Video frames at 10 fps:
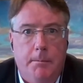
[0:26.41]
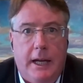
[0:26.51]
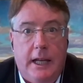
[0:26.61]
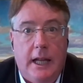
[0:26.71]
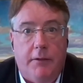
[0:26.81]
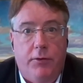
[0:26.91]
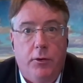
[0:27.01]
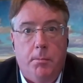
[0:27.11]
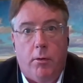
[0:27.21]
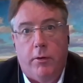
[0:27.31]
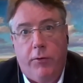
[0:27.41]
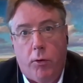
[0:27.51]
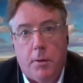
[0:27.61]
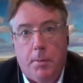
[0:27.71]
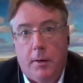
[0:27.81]
making that food more
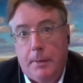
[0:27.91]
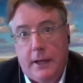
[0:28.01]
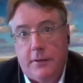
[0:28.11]
affordable,